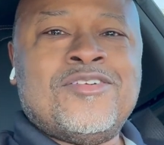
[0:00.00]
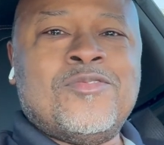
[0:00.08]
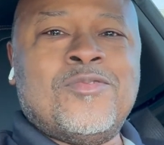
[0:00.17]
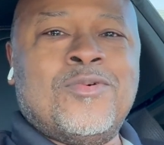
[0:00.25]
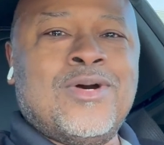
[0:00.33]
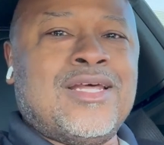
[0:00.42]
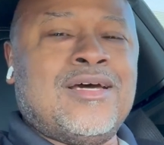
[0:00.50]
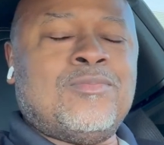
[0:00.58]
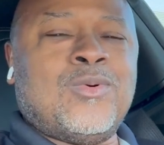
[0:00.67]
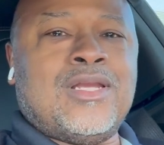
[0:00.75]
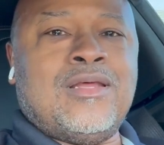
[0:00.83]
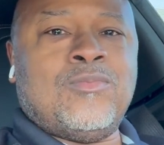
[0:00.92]
What up,
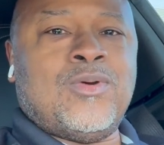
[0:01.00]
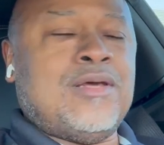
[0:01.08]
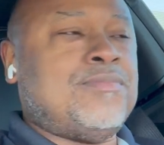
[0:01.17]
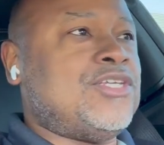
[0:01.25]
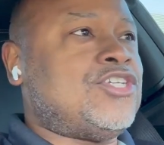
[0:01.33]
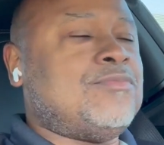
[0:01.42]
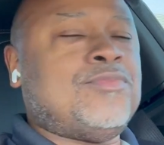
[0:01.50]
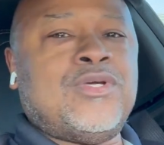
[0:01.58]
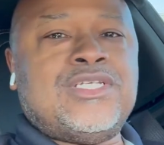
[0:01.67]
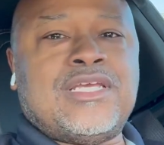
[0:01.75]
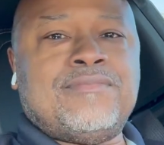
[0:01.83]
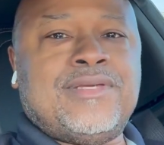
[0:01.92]
what up, what up? It's your boy
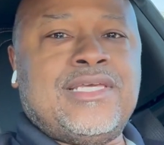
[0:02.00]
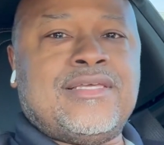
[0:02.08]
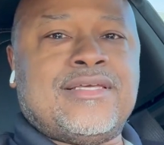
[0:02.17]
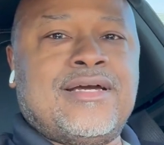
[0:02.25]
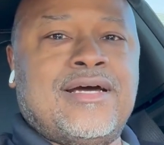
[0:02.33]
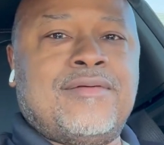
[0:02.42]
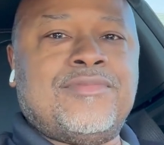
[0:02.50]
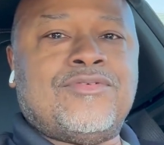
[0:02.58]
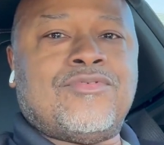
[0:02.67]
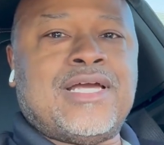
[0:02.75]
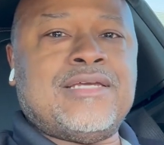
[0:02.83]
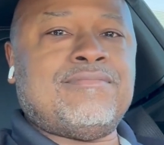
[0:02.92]
JB coming
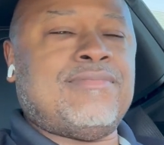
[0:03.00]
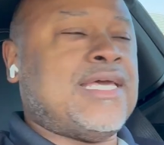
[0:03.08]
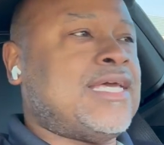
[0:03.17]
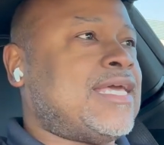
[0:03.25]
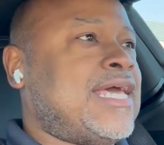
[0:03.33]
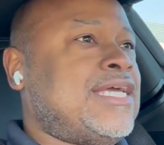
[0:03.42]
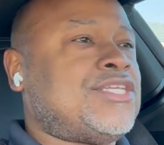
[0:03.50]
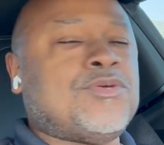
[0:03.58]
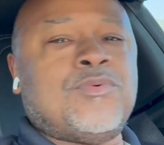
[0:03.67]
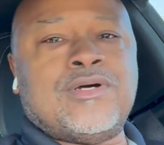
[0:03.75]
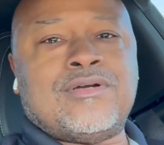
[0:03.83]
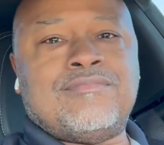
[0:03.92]
right back at you.
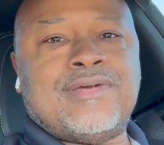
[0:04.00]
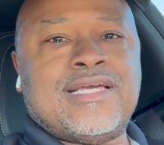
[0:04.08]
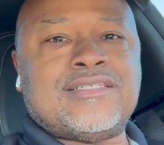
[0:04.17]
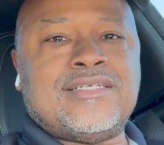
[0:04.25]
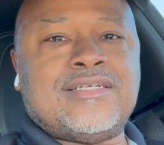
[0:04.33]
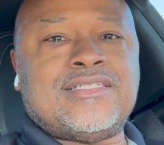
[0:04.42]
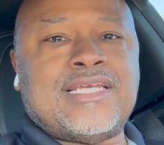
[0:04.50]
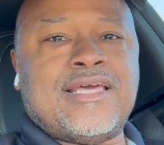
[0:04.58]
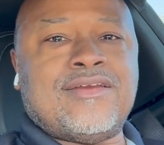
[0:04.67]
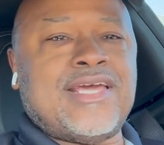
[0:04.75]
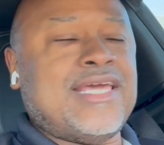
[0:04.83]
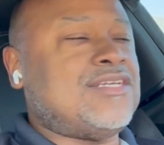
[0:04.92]
Welcome back to the
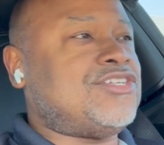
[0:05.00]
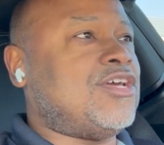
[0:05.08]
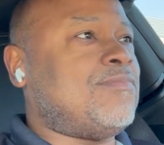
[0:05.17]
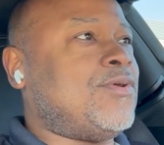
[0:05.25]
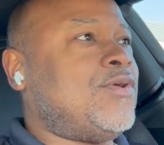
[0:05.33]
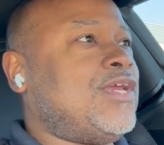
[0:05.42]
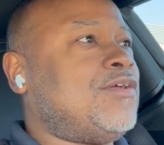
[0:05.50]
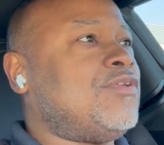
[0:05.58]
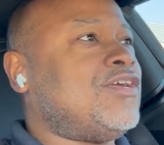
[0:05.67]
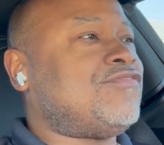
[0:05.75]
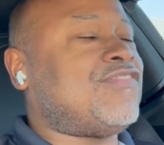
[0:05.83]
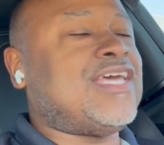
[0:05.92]
channel. Had to jump on here
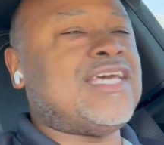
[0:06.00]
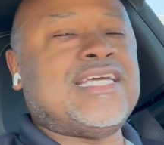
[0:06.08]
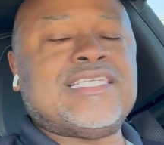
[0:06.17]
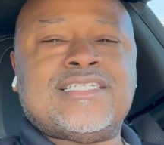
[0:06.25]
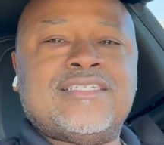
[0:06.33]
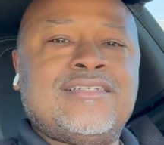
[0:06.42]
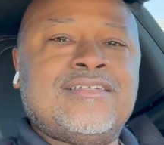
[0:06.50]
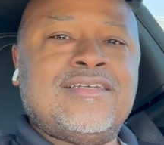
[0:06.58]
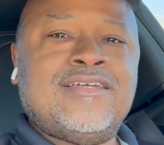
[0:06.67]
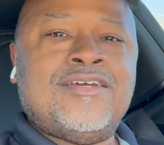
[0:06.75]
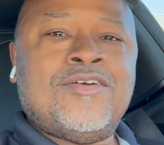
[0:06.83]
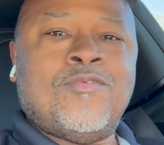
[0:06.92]
real fast.
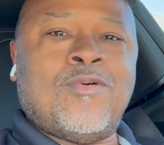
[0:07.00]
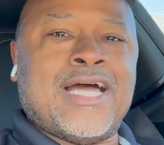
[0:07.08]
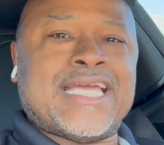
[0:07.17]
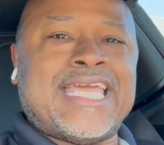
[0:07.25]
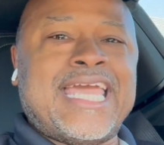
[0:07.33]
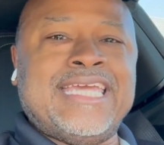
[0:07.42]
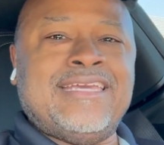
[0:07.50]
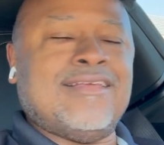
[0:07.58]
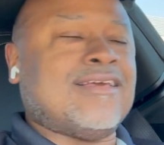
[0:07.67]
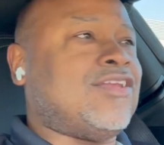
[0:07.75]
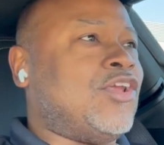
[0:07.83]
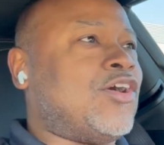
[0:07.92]
Why
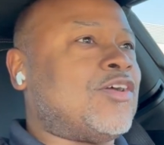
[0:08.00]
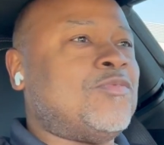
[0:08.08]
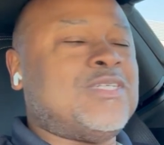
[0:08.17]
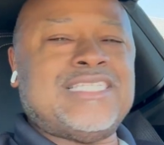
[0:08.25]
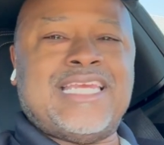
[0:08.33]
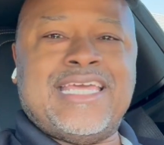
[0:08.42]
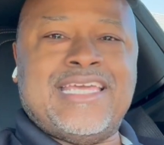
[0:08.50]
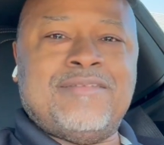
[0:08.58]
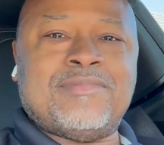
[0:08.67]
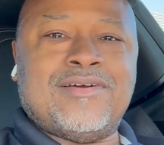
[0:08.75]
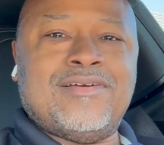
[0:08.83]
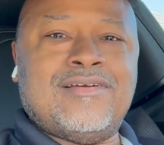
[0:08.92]
Caitlin Clark was
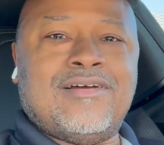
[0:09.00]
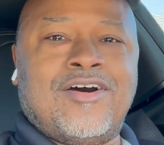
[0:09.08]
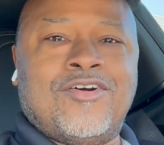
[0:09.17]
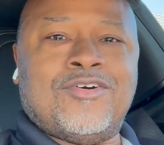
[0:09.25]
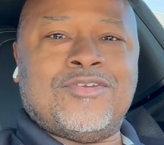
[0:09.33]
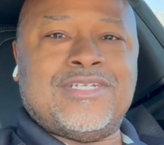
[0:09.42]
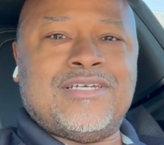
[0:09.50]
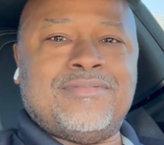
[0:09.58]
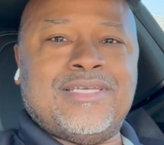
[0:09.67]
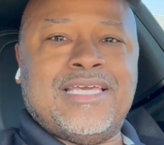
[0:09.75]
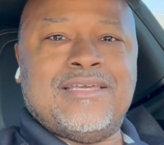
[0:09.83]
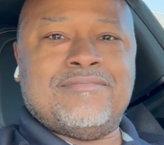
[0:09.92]
named All
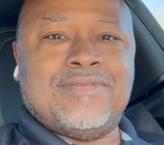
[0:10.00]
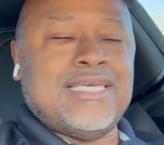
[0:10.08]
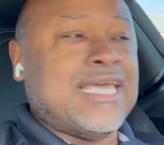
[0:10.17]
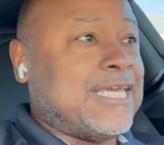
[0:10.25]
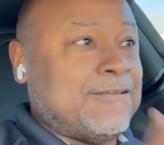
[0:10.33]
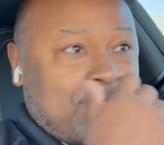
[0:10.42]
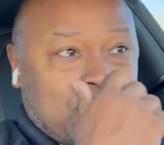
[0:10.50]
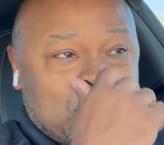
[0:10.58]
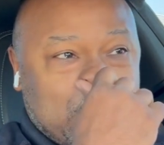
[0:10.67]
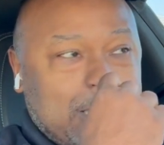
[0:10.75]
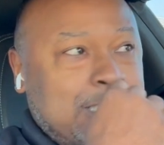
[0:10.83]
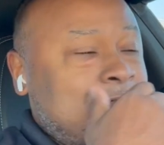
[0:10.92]
WNBA
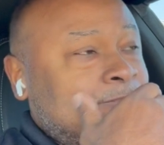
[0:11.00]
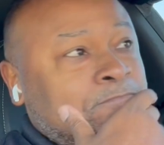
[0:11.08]
first team.